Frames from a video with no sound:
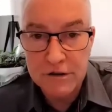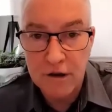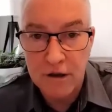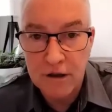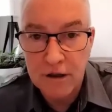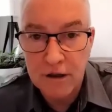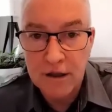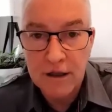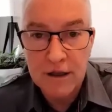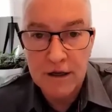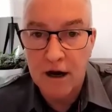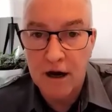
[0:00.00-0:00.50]
You
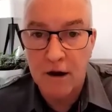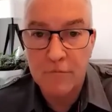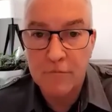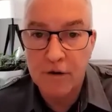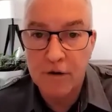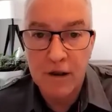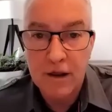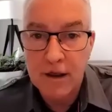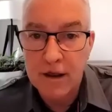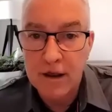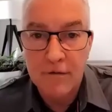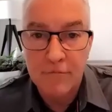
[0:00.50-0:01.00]
know,
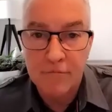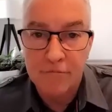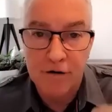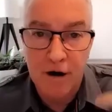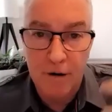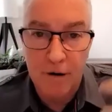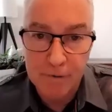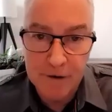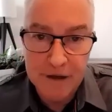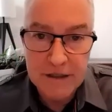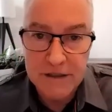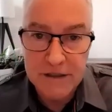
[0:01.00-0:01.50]

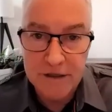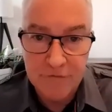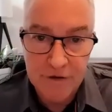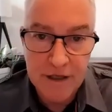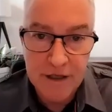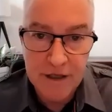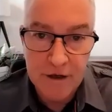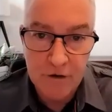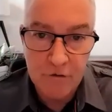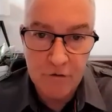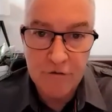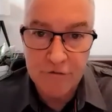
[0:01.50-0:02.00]
property is the
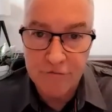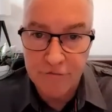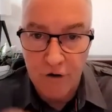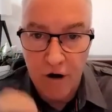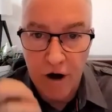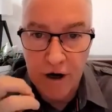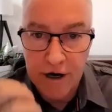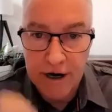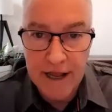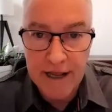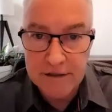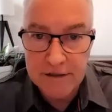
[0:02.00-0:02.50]
vehicle,
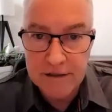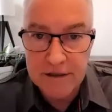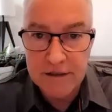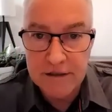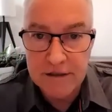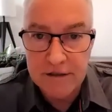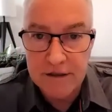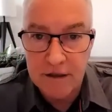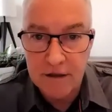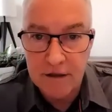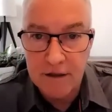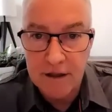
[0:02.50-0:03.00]
finance
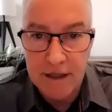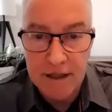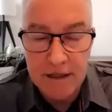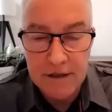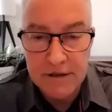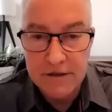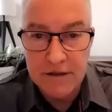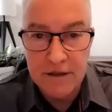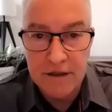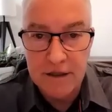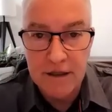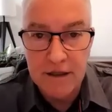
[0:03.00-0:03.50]
is
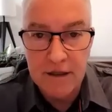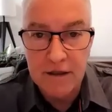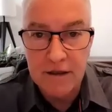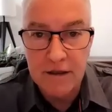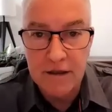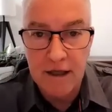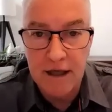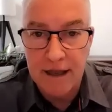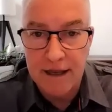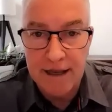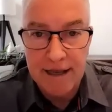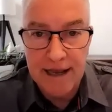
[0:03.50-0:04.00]

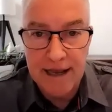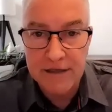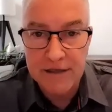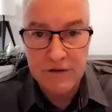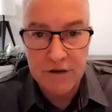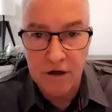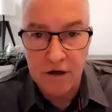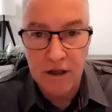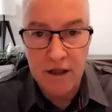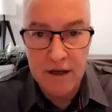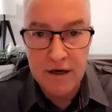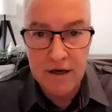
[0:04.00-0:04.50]
the
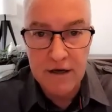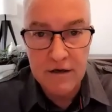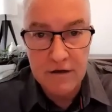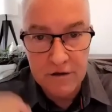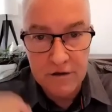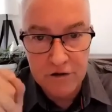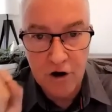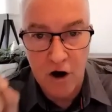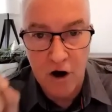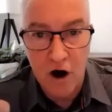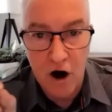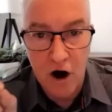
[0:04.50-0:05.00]
gasoline,
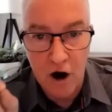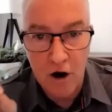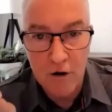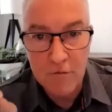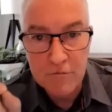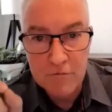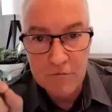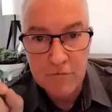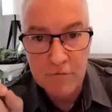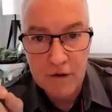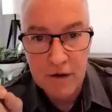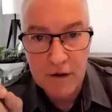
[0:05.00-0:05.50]

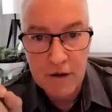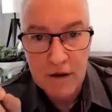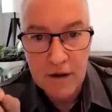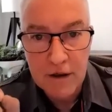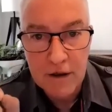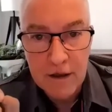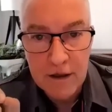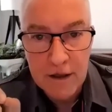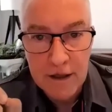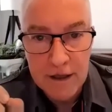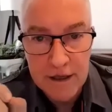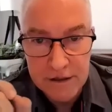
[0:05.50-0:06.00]
time
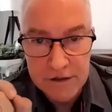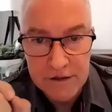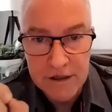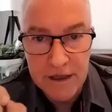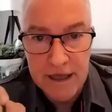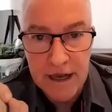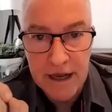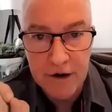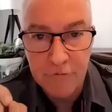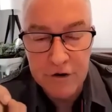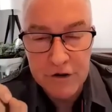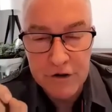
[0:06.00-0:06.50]
is
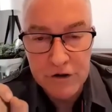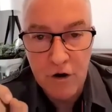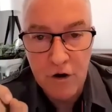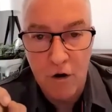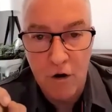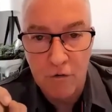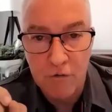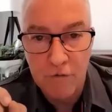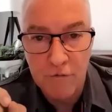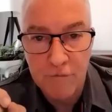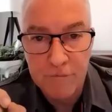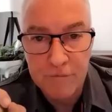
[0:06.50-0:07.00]
the end
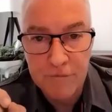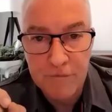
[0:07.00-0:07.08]
result.